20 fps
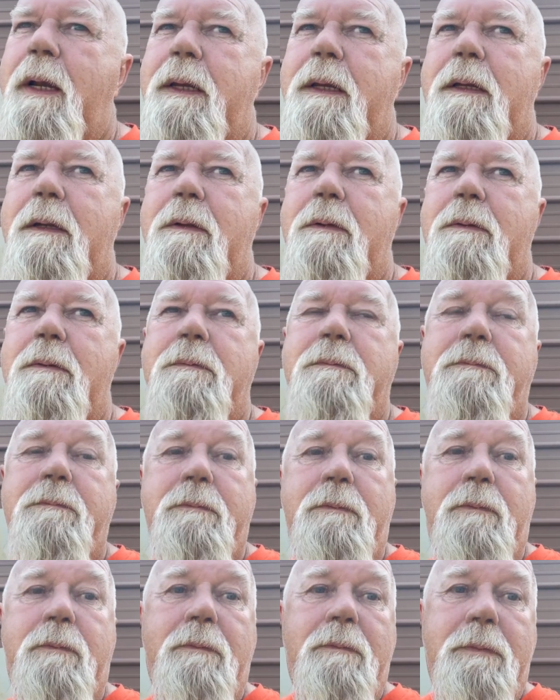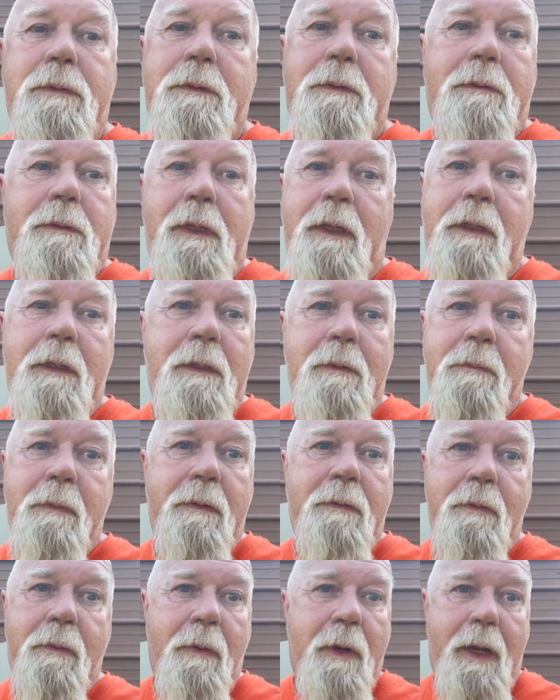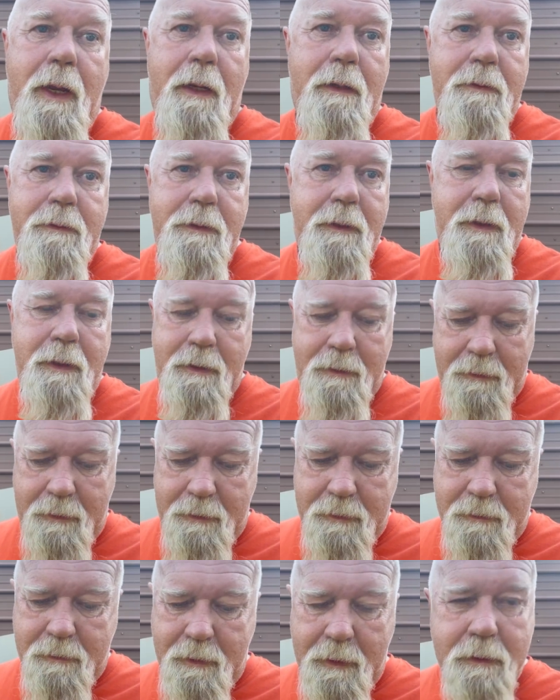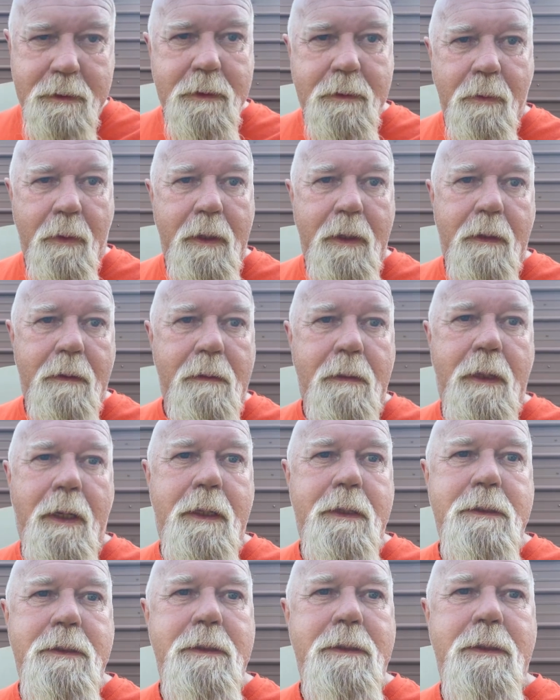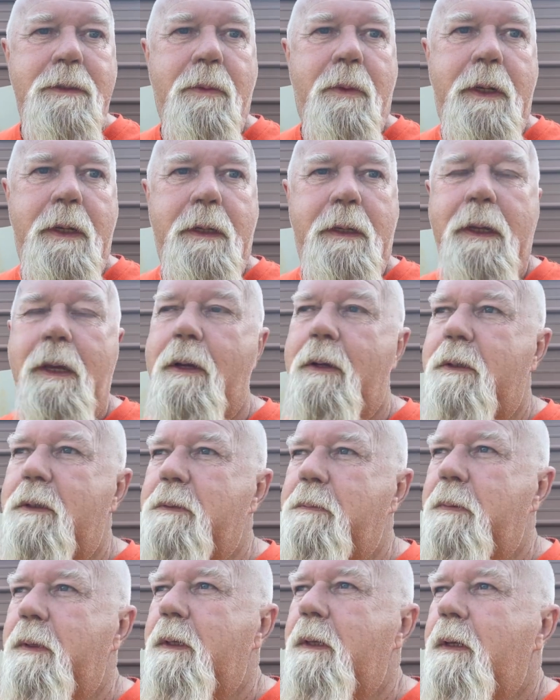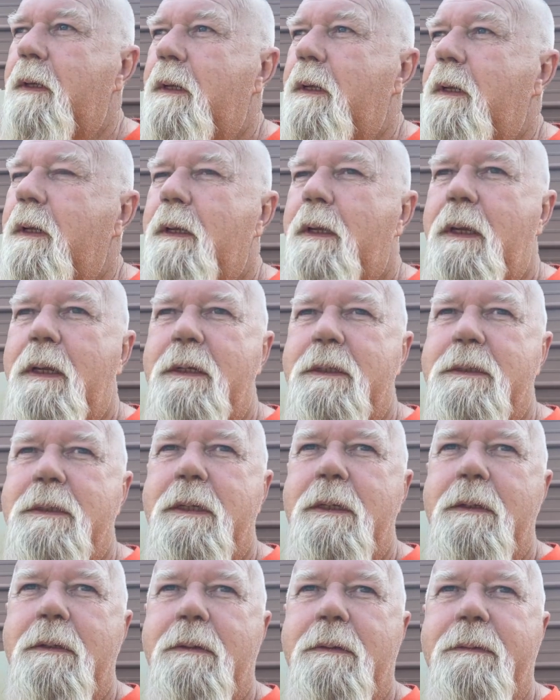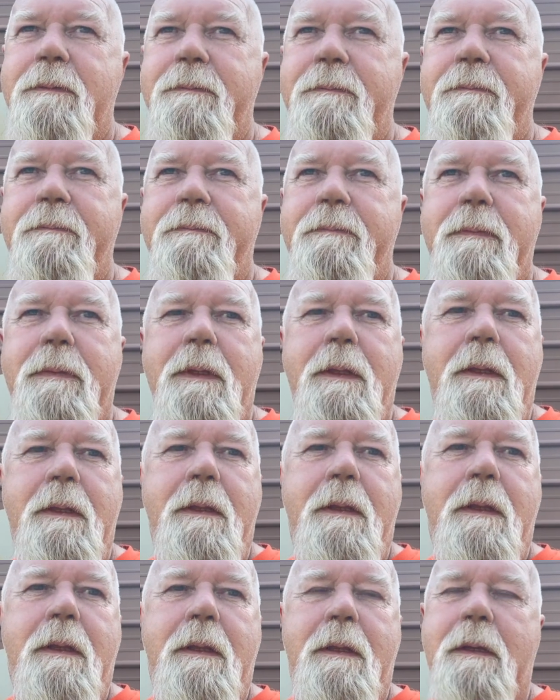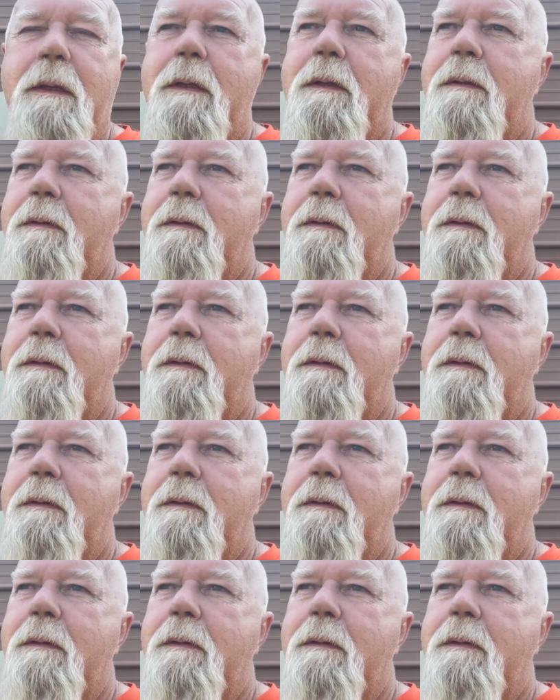in the kingdom of the wild, you know. That's just the way it goes. But it's still, yeah.